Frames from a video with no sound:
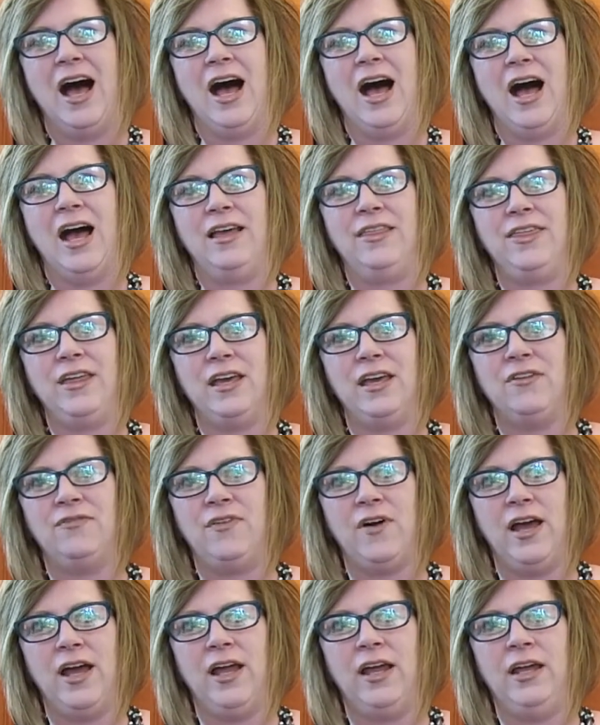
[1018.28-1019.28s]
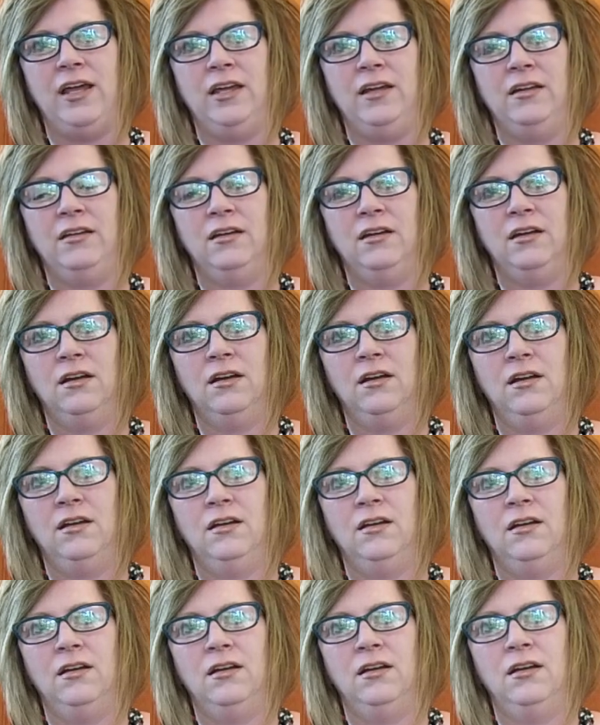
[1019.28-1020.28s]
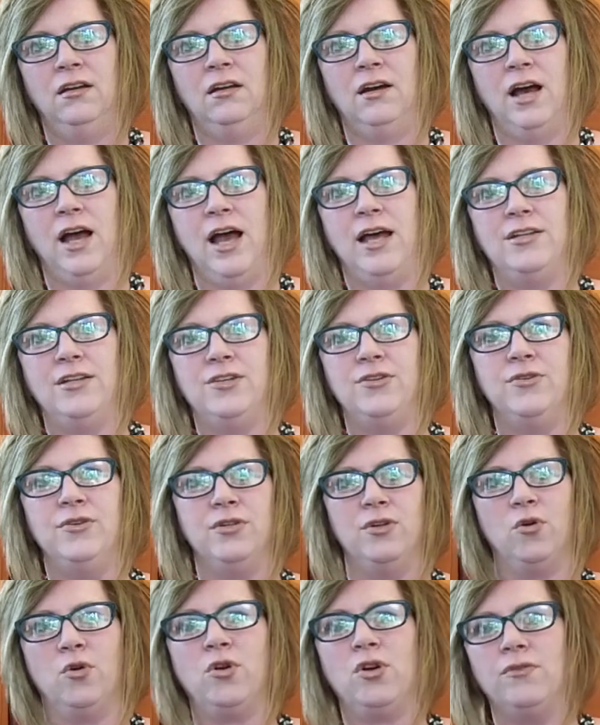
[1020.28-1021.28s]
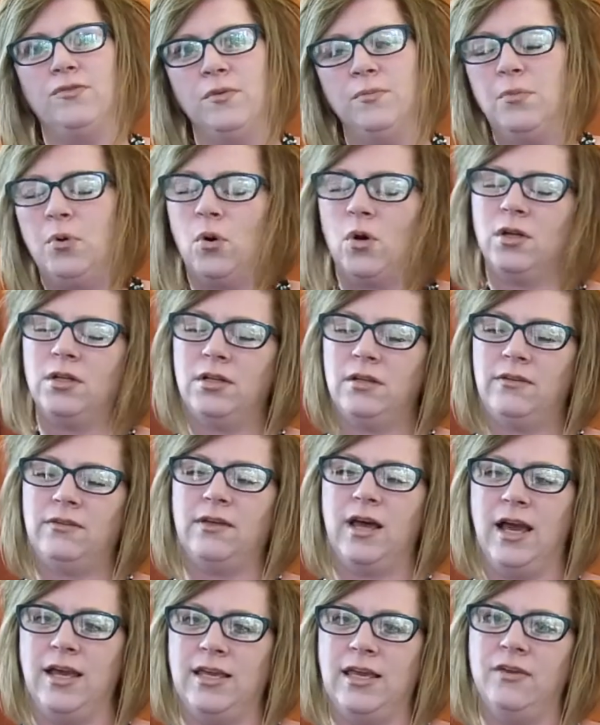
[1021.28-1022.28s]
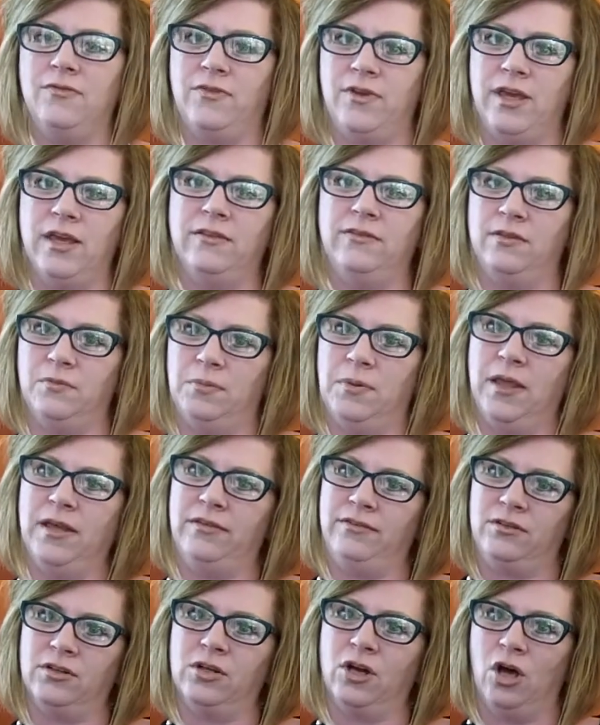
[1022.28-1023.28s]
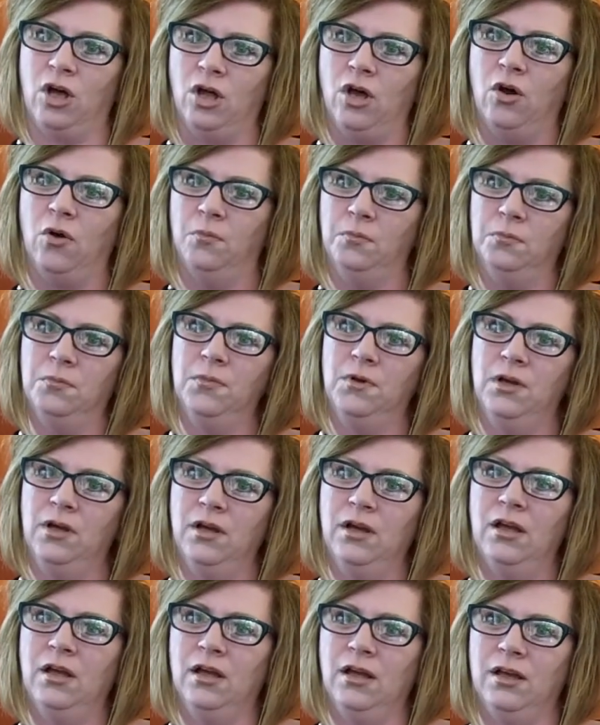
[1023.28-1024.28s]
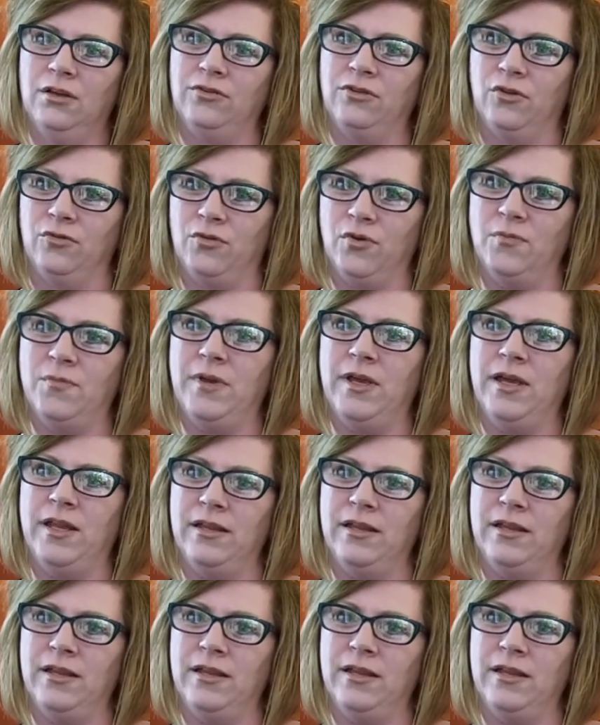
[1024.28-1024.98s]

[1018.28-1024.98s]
I think if I had to do it in order of importance, I give kids a place to call home. So for me,